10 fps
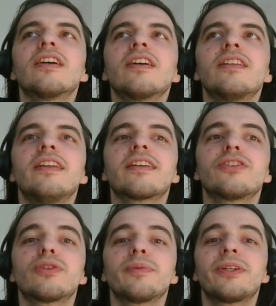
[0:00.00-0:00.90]
that
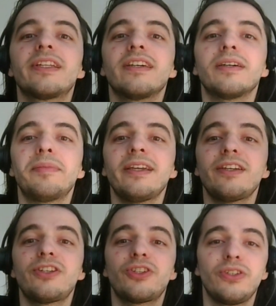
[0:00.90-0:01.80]
contributed a
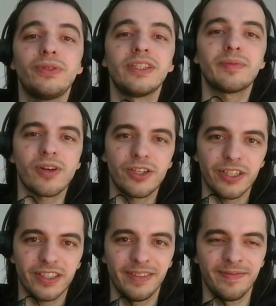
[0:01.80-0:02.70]
page to this
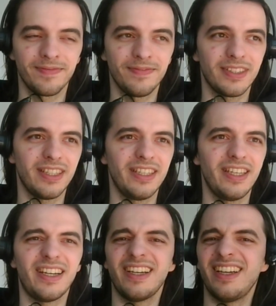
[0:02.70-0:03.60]
project.
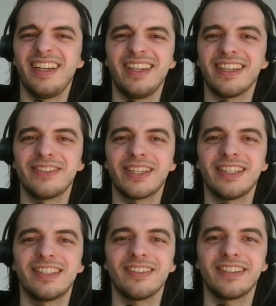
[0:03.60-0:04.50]
Yeah, in case you
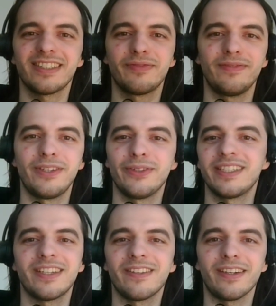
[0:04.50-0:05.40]
can't tell, this video is
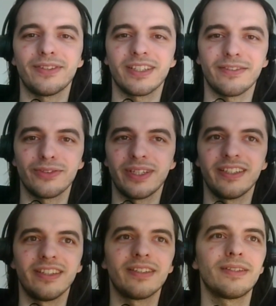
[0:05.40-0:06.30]
entirely off the cuff, so I
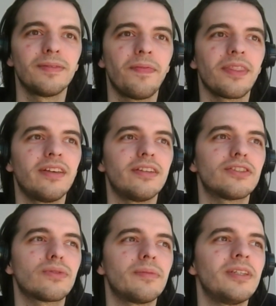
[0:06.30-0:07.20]
didn't
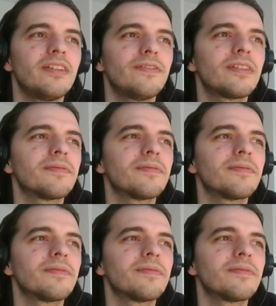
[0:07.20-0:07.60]
script anything.